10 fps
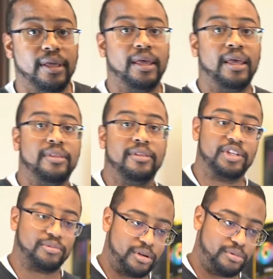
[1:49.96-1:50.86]
and
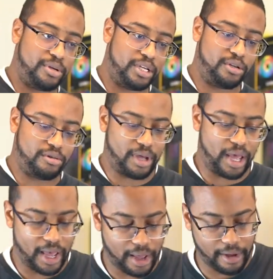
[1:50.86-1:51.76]
this one we do
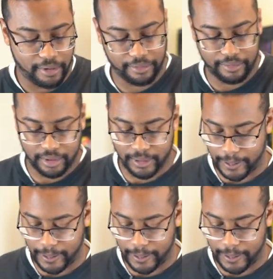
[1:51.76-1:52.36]
have